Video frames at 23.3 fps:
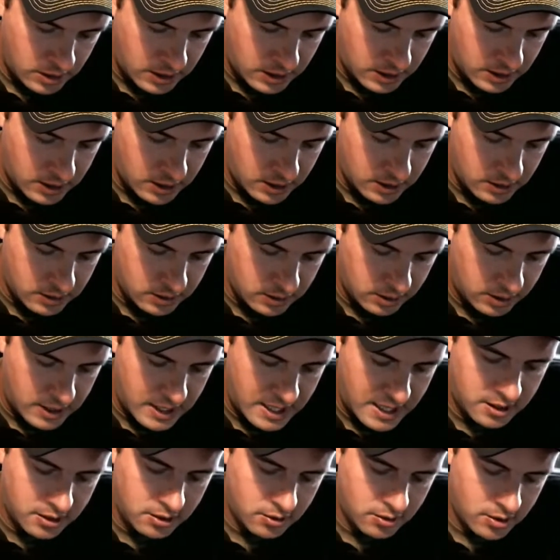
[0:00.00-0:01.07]
and
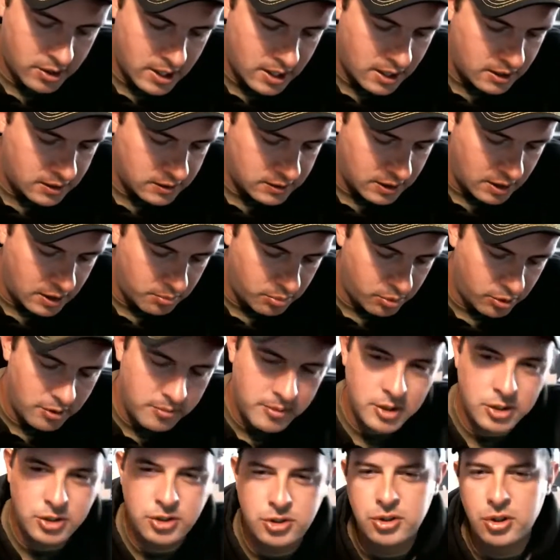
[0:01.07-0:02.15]
categorize and
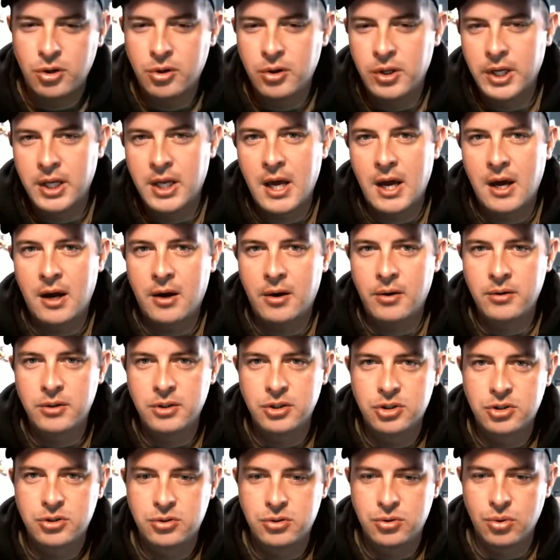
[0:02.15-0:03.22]
pretty much show like how
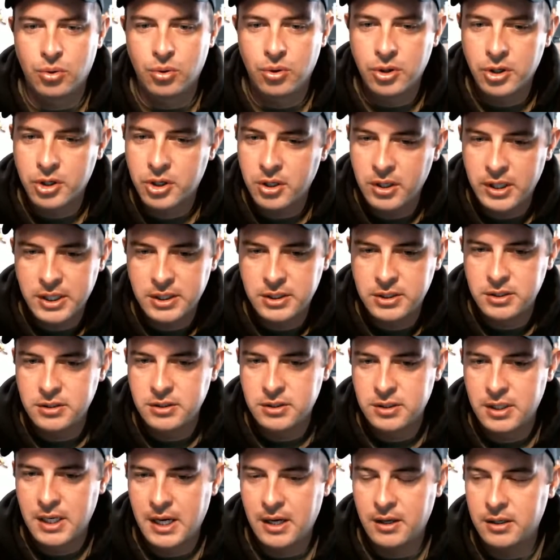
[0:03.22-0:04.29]
to store
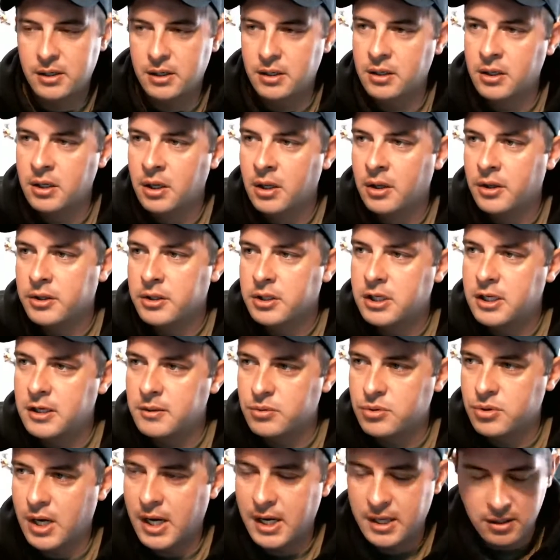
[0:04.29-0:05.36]
collections and how to
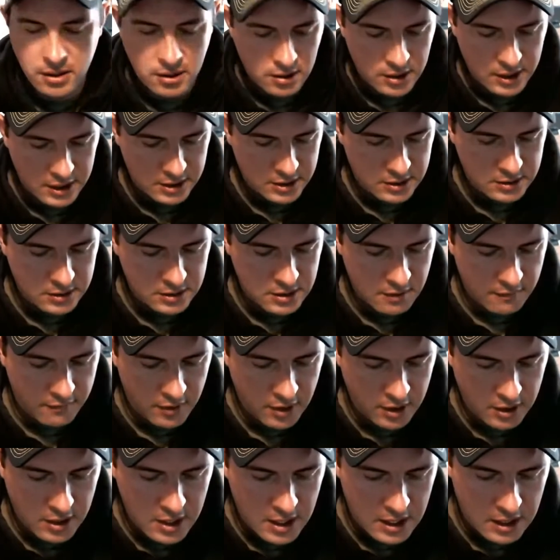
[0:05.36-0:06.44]
keep track of collections, stuff
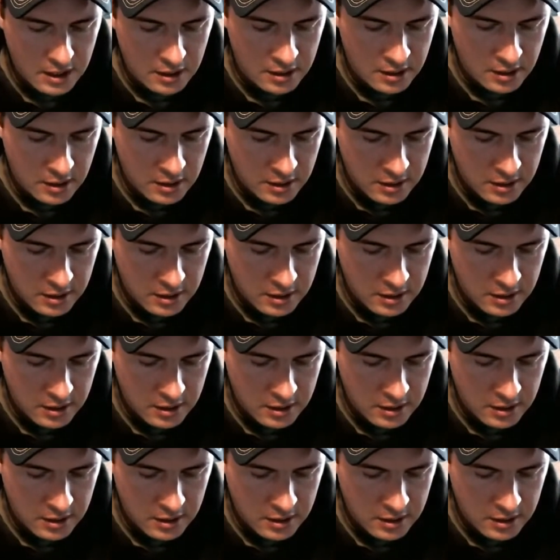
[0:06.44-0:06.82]
like that.